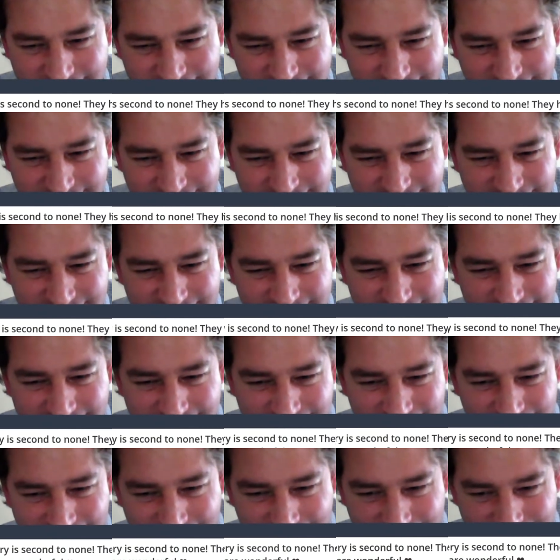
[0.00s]

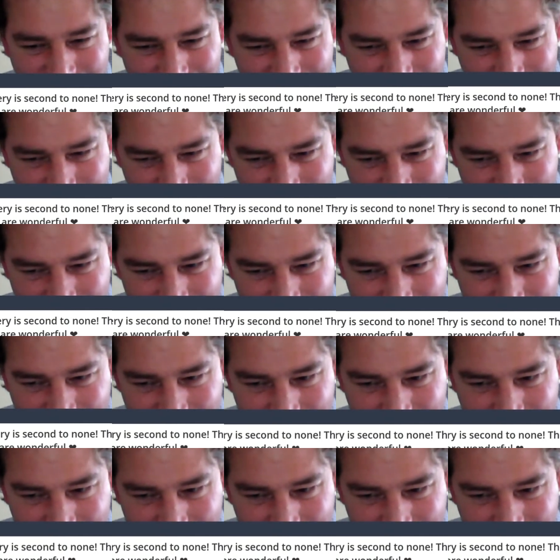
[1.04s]
Nobody speaks.